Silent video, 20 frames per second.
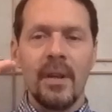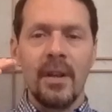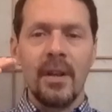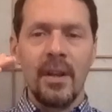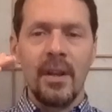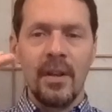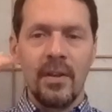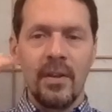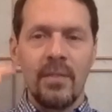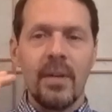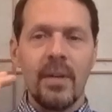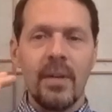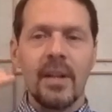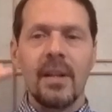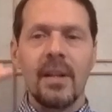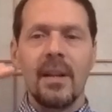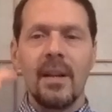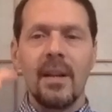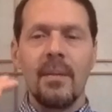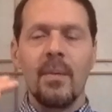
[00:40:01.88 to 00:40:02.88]

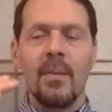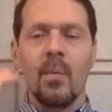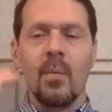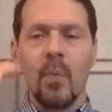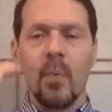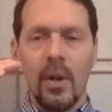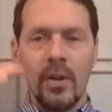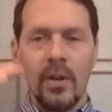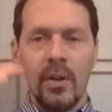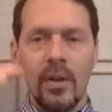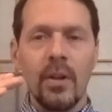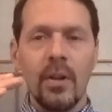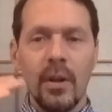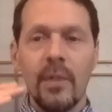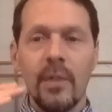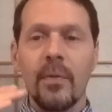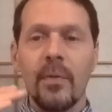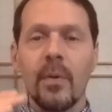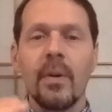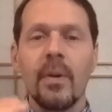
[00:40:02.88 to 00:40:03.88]
instructing them what to
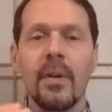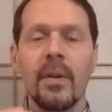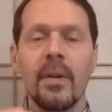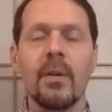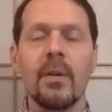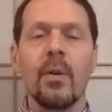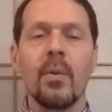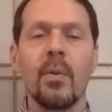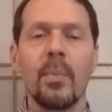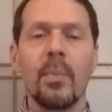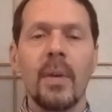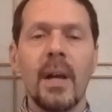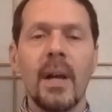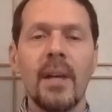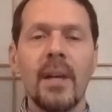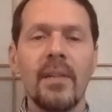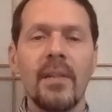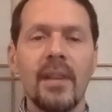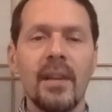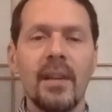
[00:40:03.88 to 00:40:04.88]
look for in their own
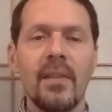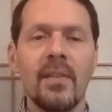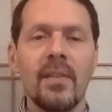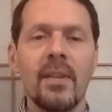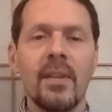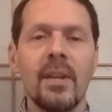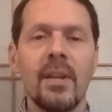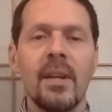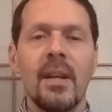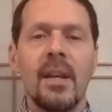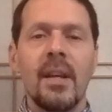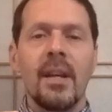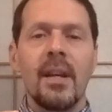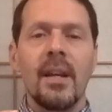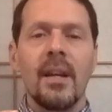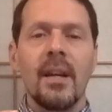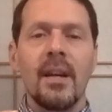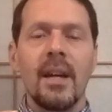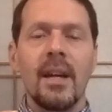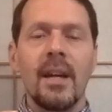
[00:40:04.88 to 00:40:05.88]
process.
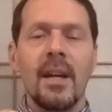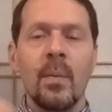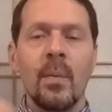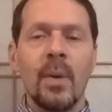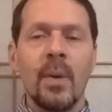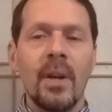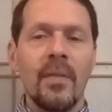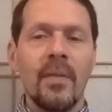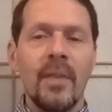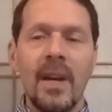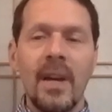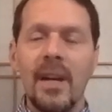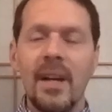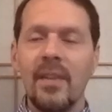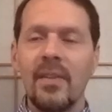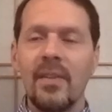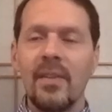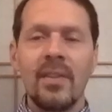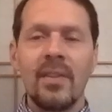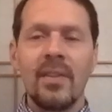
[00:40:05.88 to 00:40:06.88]
And what I find
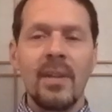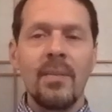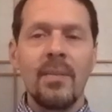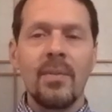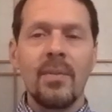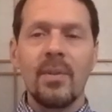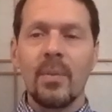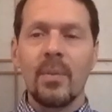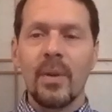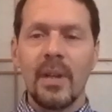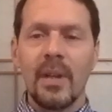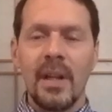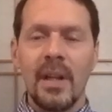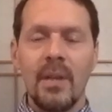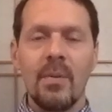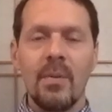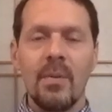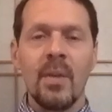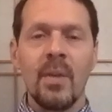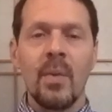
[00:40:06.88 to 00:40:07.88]
is it seems to work
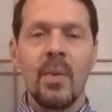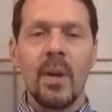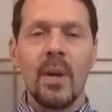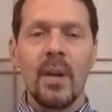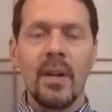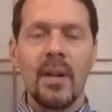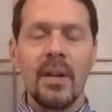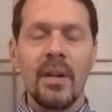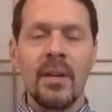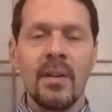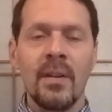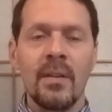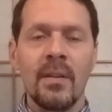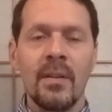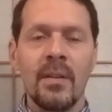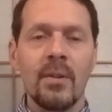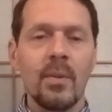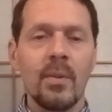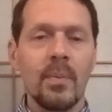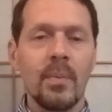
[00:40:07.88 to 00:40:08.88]
equally well in
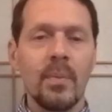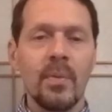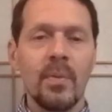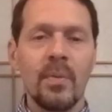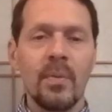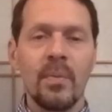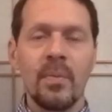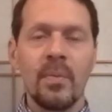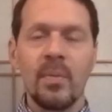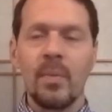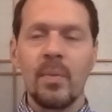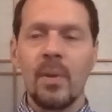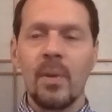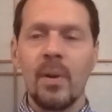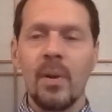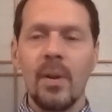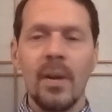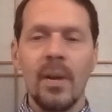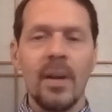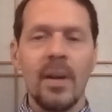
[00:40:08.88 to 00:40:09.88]
groups,
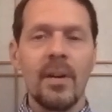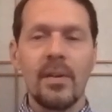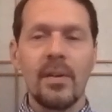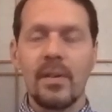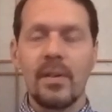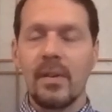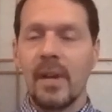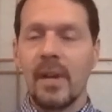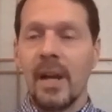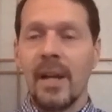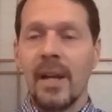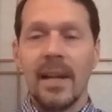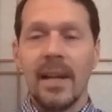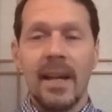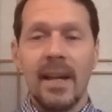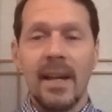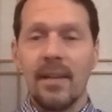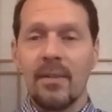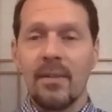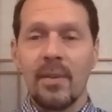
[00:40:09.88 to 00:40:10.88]
small, large, or
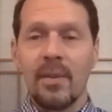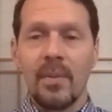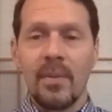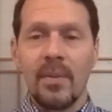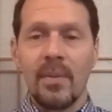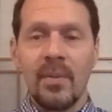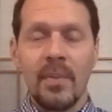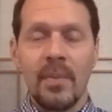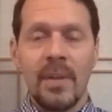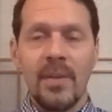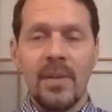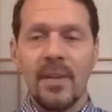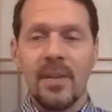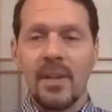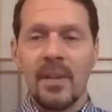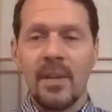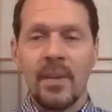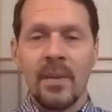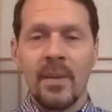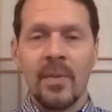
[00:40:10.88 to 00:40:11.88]
online groups
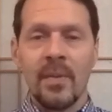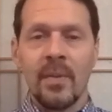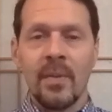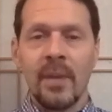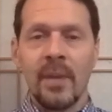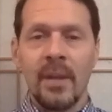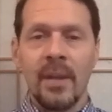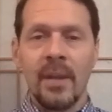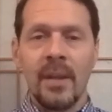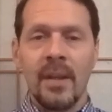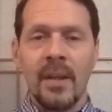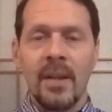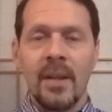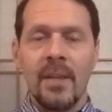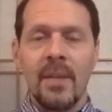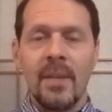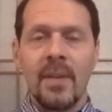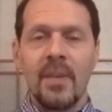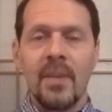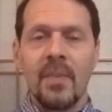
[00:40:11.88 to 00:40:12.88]
especially. It works well
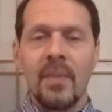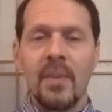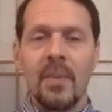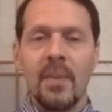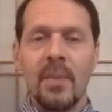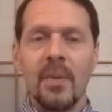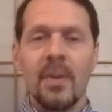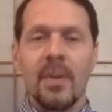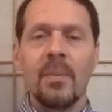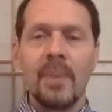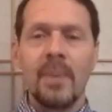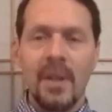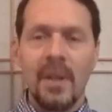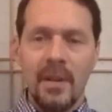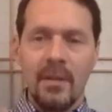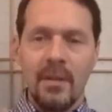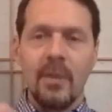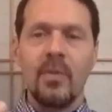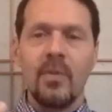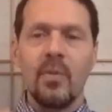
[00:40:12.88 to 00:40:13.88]
because people can be in
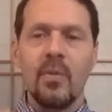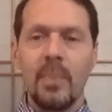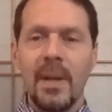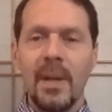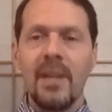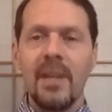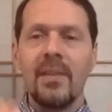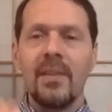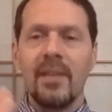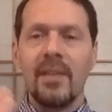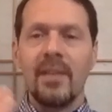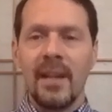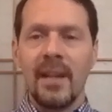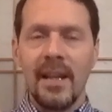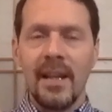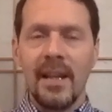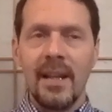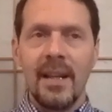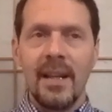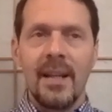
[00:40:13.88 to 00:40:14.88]
their own space and
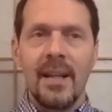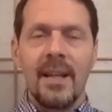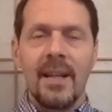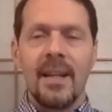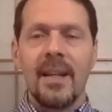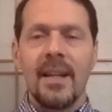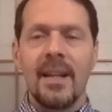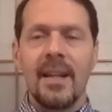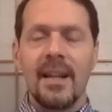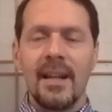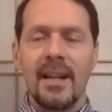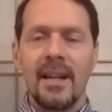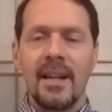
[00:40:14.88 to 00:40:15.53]
they can